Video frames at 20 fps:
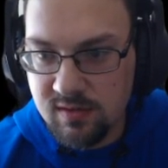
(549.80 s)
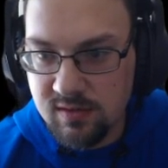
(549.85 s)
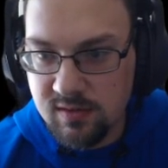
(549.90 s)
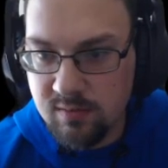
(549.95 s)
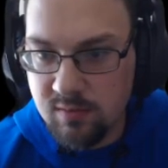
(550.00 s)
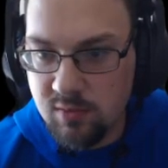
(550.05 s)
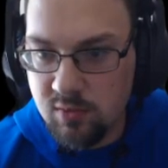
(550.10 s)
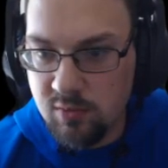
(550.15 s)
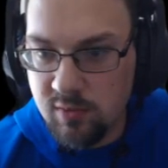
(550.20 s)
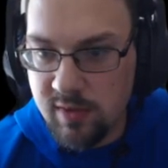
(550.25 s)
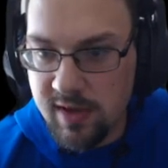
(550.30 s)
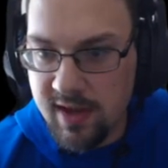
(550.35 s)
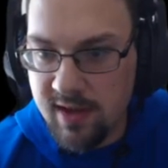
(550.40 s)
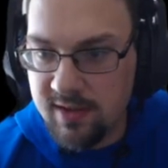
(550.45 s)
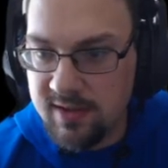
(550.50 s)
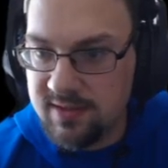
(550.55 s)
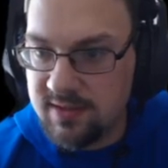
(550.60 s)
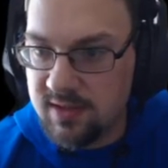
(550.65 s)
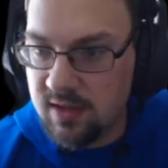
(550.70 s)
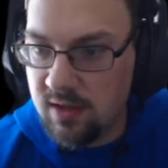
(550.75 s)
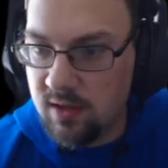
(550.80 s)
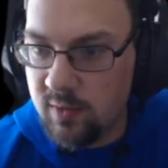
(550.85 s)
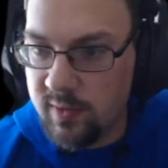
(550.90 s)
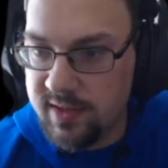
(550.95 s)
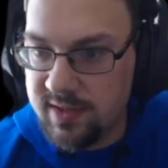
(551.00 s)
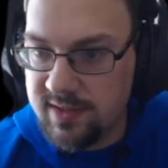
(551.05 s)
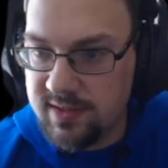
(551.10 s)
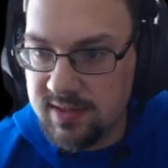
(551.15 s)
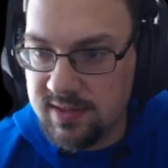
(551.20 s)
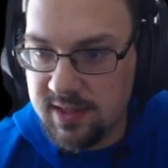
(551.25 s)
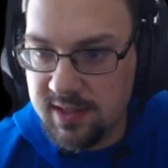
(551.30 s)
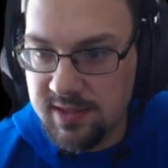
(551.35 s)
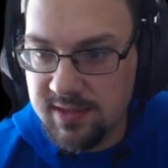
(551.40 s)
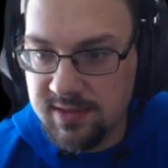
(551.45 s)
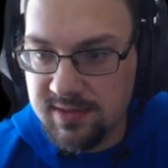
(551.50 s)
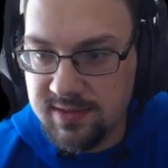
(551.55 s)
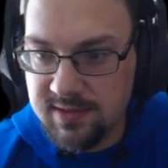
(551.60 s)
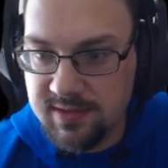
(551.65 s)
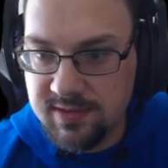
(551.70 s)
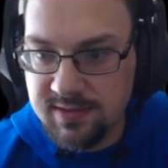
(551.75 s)
Morale is always
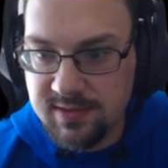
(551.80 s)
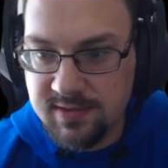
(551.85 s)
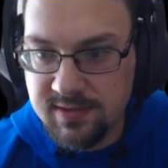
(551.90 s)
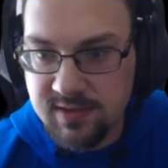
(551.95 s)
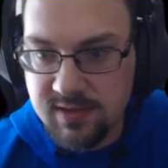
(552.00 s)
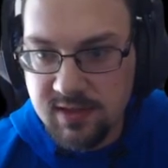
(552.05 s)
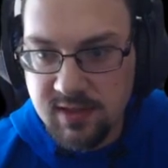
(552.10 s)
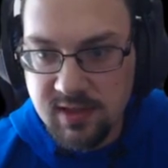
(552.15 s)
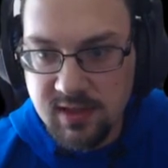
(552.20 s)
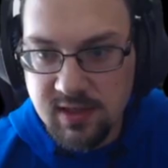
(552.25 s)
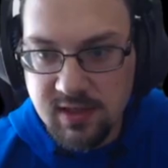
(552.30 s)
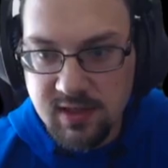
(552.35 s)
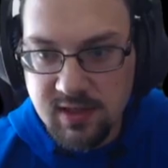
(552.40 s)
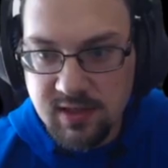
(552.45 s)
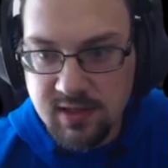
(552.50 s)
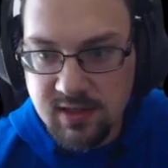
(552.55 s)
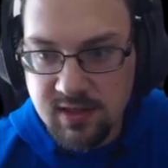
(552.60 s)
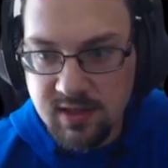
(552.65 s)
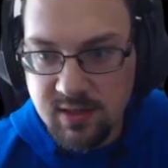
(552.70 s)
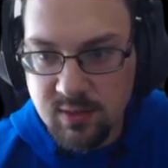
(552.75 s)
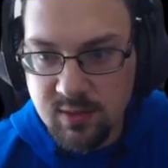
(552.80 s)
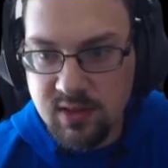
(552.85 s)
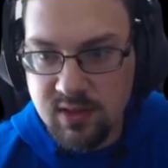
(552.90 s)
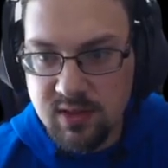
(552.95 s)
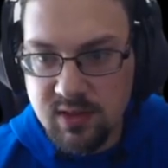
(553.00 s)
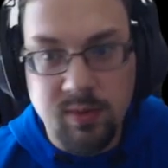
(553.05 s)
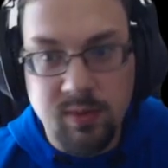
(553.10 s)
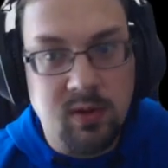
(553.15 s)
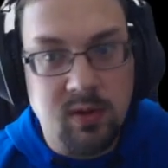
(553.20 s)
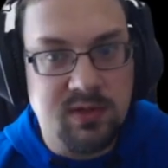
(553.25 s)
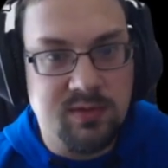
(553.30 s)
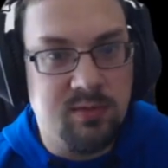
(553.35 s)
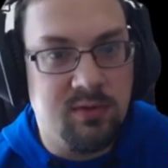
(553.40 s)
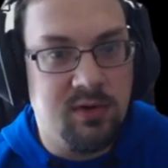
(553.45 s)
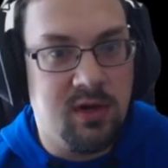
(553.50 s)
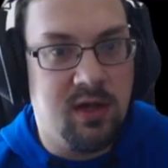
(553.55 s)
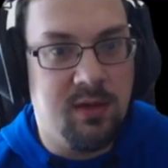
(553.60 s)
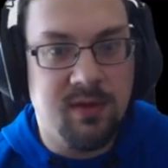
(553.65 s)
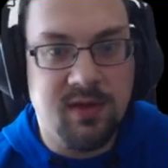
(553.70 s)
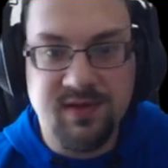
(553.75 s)
nice. And we get the bonus
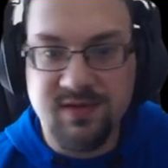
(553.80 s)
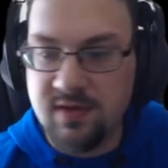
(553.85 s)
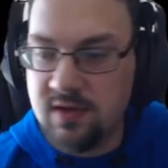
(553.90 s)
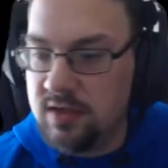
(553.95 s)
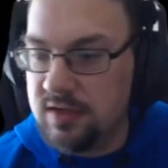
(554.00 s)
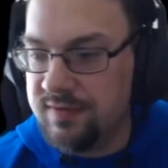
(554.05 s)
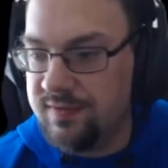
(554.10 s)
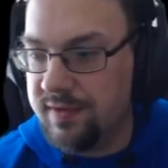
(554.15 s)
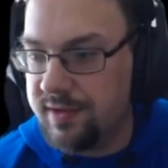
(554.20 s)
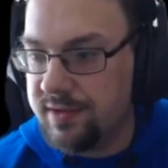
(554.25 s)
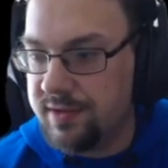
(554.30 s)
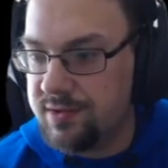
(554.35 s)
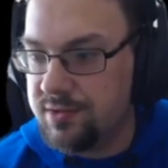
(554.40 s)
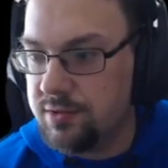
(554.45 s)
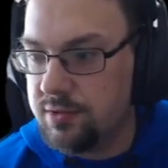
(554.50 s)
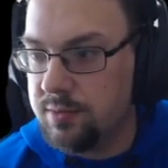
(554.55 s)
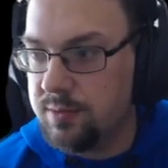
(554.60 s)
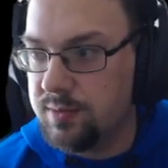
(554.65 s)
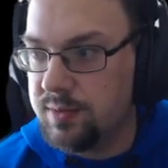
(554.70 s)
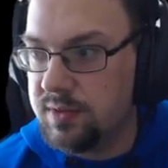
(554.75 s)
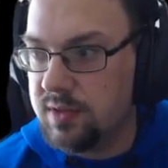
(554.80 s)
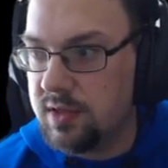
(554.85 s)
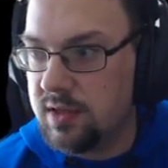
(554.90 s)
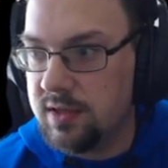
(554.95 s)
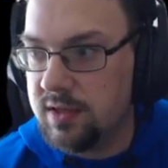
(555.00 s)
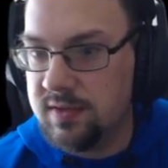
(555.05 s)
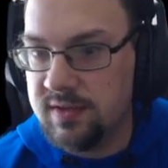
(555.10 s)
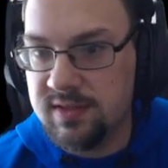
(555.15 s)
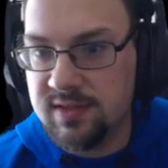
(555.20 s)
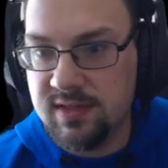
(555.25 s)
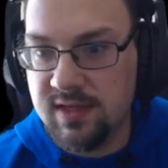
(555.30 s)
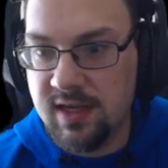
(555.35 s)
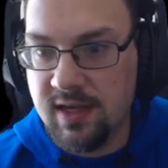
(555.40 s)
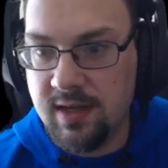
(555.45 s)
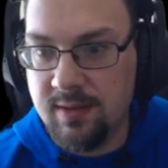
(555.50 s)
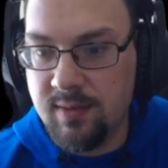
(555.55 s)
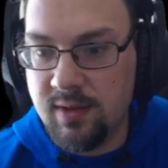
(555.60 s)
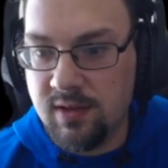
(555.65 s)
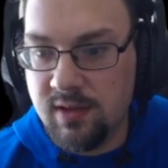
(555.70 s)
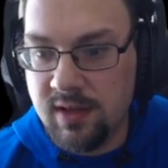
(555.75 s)
morale because all of our troops are the
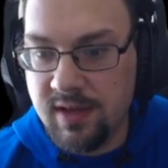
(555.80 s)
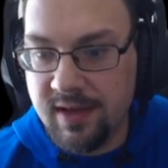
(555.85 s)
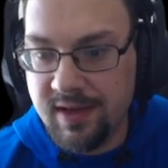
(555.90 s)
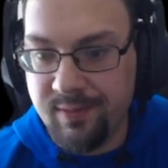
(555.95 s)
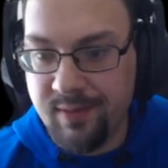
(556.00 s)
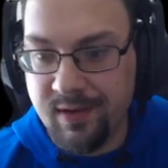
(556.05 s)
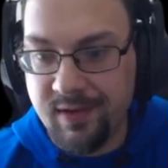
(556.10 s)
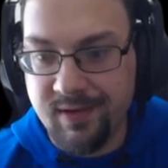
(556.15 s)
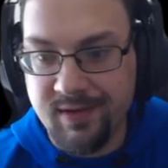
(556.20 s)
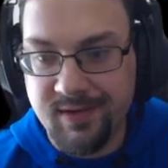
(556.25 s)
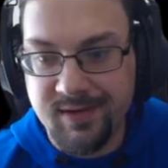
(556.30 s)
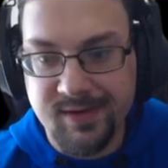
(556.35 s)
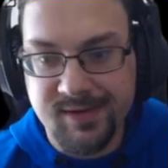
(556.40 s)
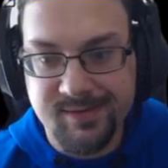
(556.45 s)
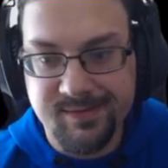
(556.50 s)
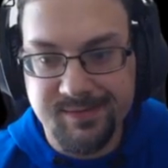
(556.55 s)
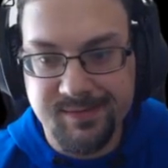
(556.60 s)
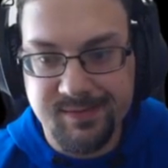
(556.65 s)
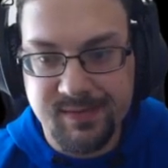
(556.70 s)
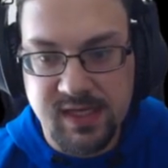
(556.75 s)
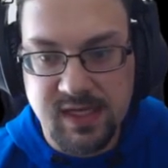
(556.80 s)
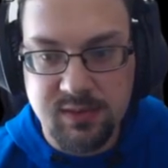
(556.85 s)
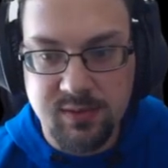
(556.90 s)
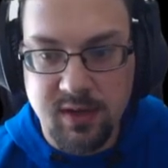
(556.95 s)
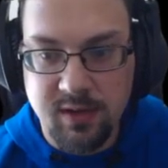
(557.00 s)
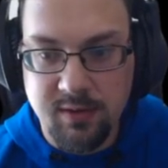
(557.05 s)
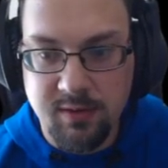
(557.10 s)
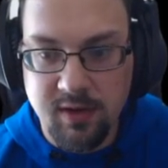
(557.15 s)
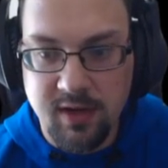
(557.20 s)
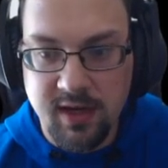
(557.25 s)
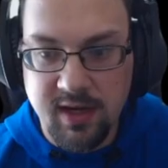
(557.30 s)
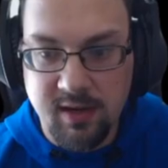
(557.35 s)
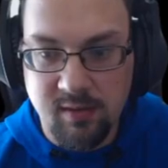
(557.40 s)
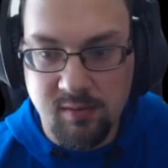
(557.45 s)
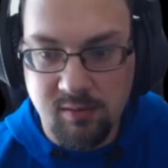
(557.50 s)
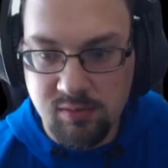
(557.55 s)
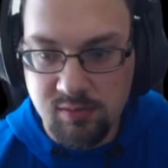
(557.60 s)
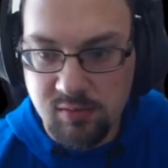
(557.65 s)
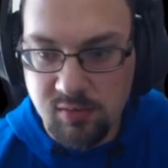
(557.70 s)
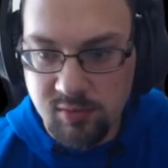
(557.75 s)
same alignment. That's why we're getting
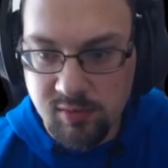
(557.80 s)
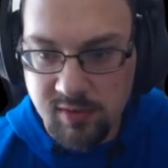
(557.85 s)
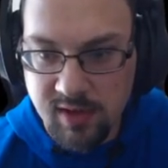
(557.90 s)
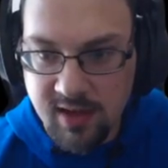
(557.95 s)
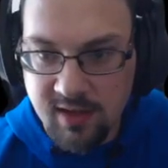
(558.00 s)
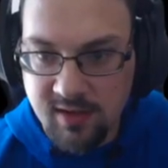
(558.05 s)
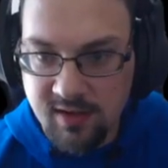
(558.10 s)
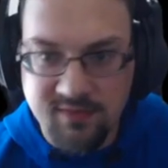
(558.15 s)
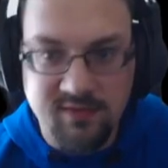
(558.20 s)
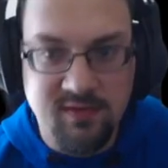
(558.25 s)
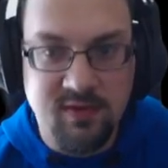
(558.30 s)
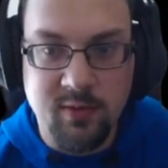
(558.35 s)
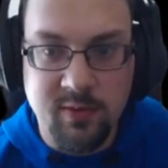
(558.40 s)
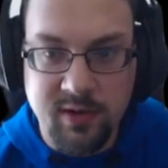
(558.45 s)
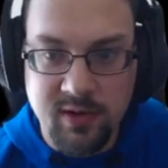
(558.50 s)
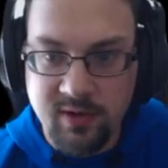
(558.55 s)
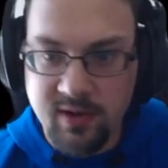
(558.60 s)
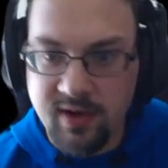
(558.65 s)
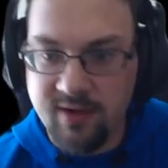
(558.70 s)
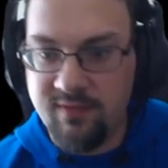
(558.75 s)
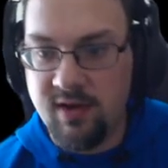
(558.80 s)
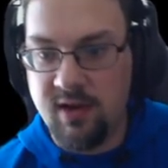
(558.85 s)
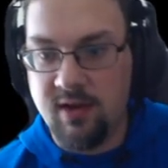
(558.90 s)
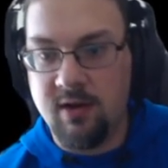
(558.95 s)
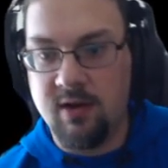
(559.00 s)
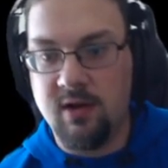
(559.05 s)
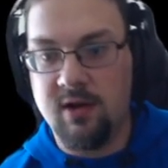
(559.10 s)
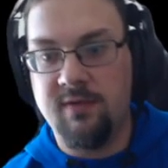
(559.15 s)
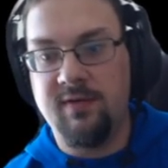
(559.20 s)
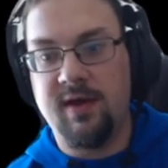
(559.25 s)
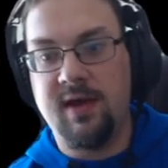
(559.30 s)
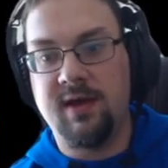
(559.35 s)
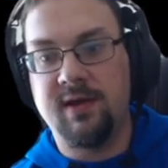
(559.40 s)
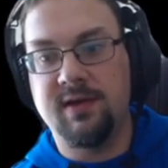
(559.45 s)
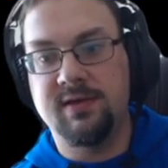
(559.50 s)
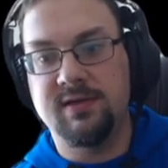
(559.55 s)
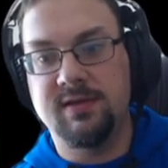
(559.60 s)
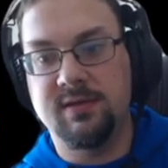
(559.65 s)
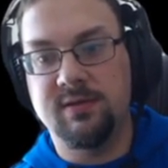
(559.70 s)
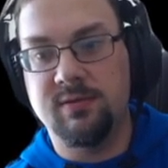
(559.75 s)
morale, even though we don't have any
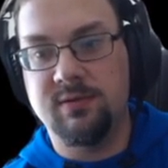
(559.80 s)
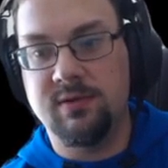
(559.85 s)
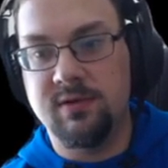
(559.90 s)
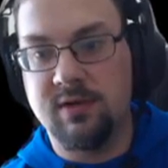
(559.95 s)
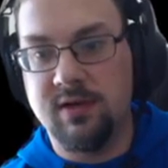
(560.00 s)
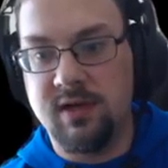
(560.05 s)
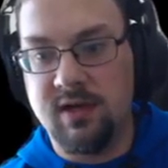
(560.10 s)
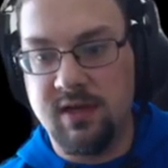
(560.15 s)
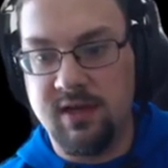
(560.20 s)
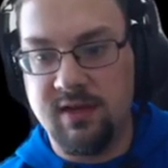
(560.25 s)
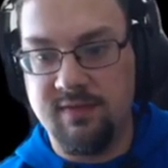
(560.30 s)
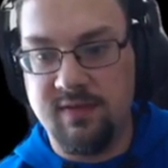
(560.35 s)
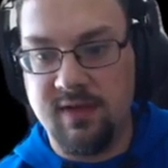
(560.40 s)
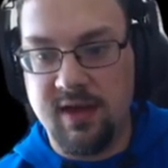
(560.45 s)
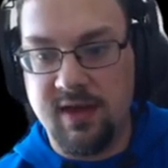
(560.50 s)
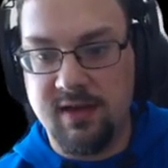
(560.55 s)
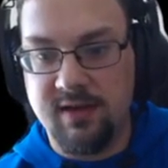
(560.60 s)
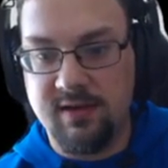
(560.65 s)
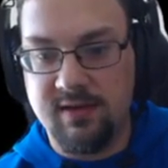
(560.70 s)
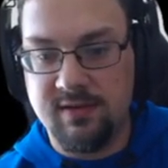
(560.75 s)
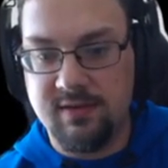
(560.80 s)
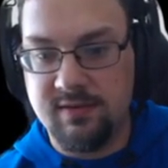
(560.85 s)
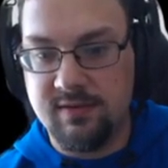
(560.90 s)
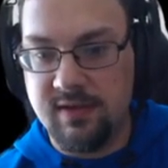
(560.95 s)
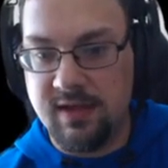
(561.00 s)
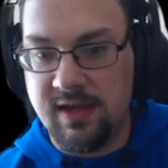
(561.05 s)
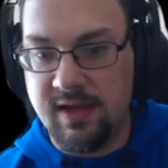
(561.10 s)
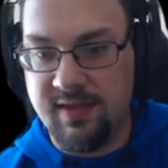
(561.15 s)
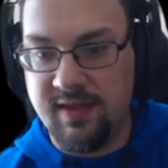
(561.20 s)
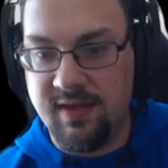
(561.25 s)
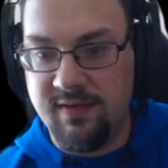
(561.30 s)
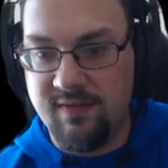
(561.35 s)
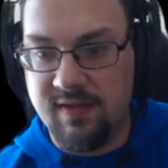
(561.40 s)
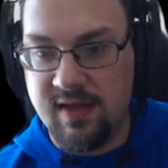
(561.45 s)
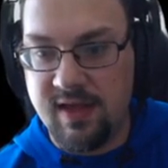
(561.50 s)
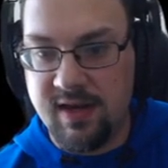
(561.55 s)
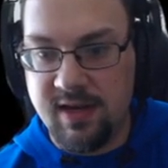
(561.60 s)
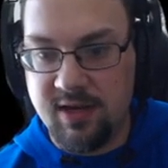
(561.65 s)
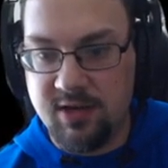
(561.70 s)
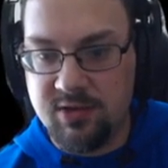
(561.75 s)
artifacts or anything of that
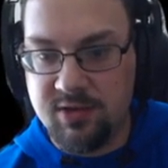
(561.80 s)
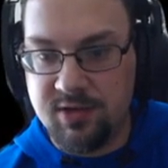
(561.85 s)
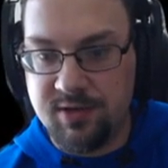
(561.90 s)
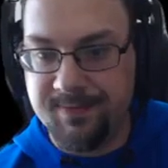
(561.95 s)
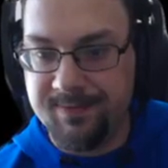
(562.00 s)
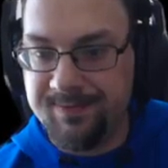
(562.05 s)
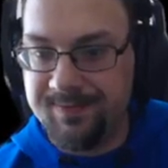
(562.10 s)
nature.